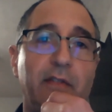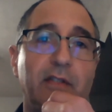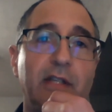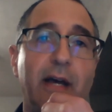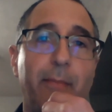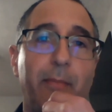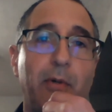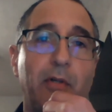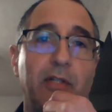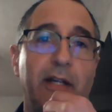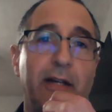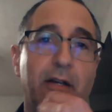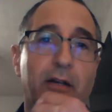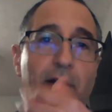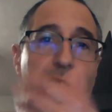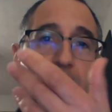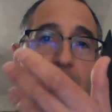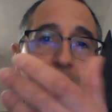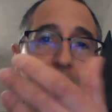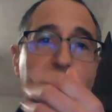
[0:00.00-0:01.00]
it's not
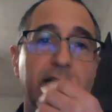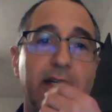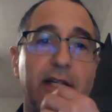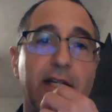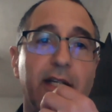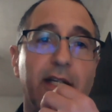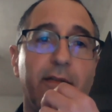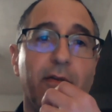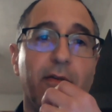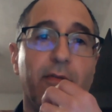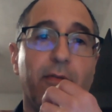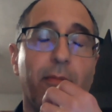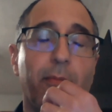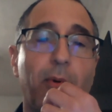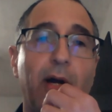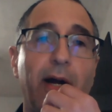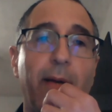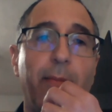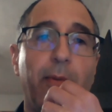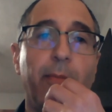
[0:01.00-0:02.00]
particularly indicative of
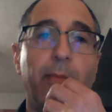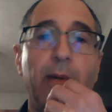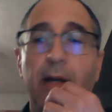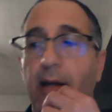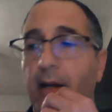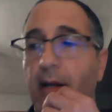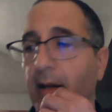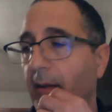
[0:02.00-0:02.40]
a problem.